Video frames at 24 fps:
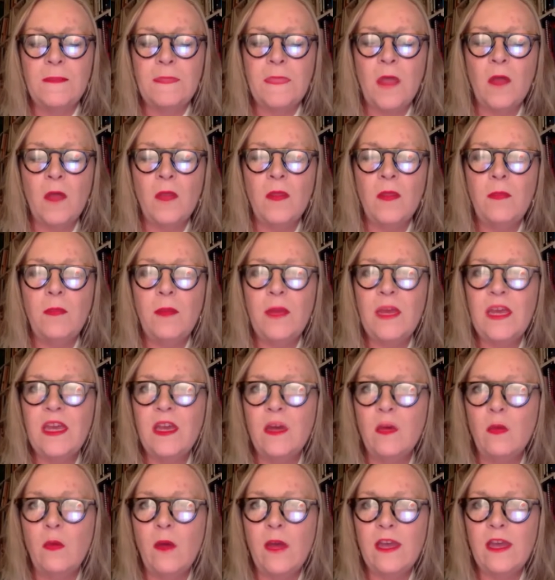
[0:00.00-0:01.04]
On the
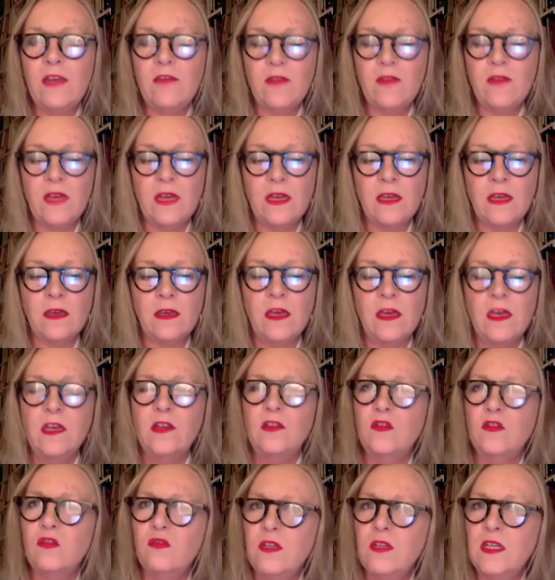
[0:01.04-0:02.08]
pier waving,
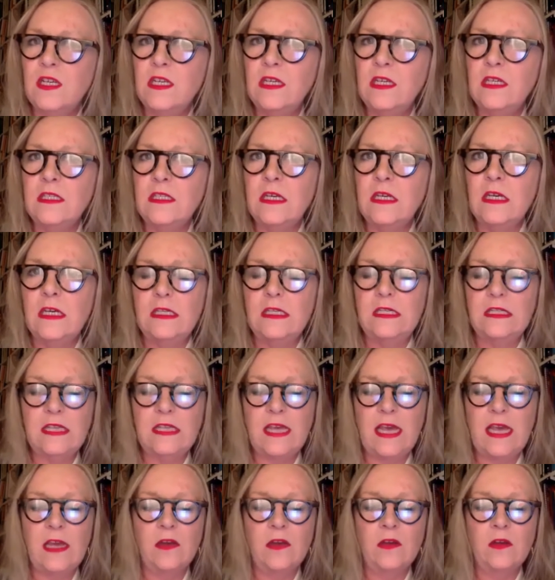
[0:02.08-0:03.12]
trees,
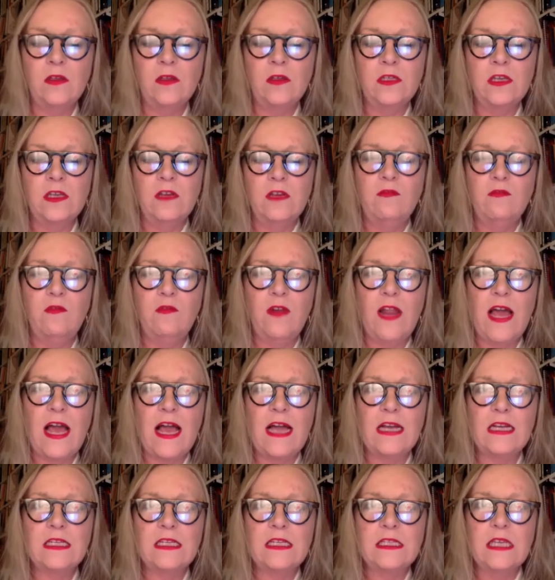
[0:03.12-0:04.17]
sails,
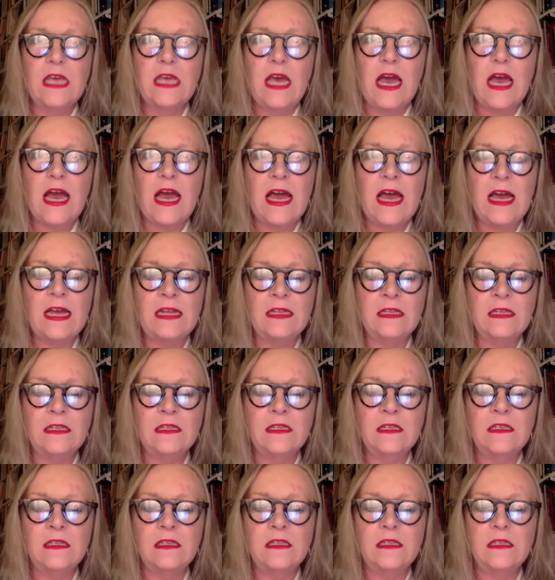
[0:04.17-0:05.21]
flags,
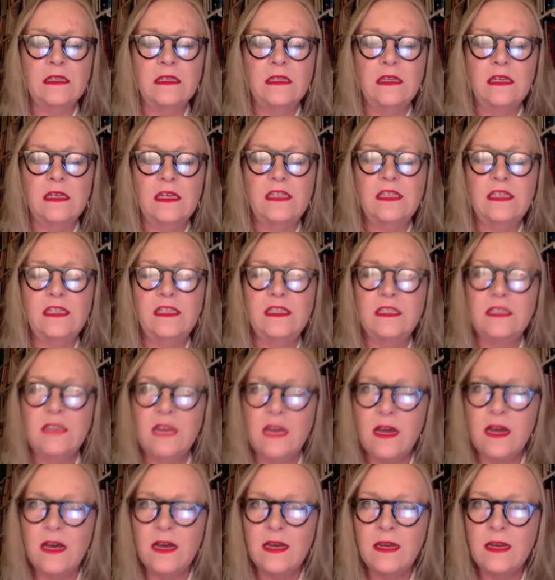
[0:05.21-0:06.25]
hands. It is
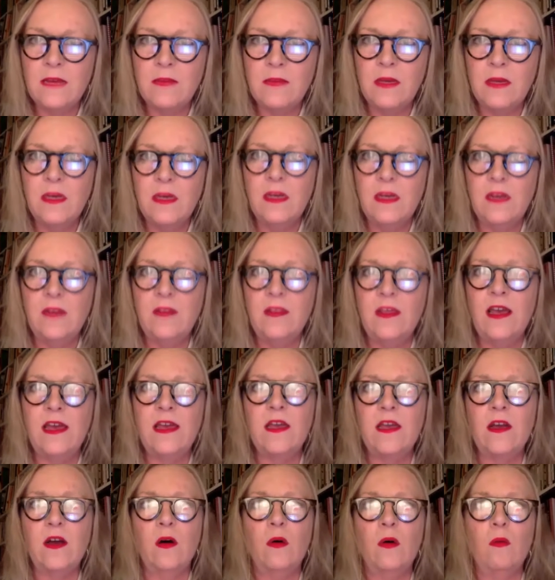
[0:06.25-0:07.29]
time and
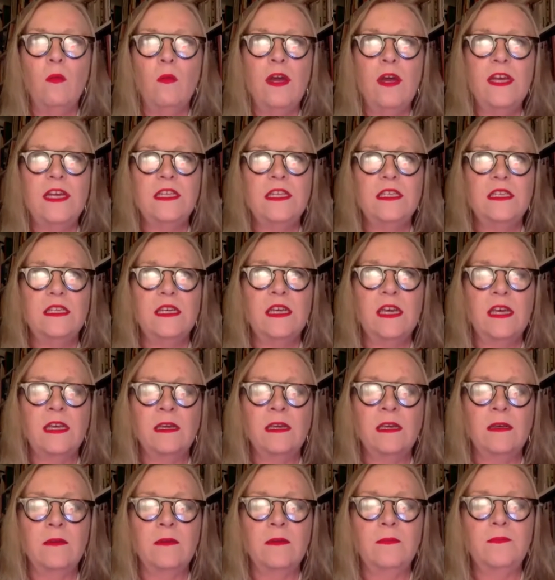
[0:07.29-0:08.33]
they are
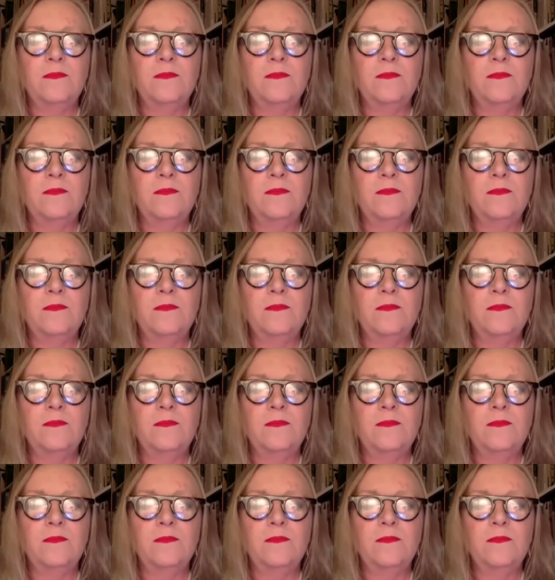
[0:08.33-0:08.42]
waiting.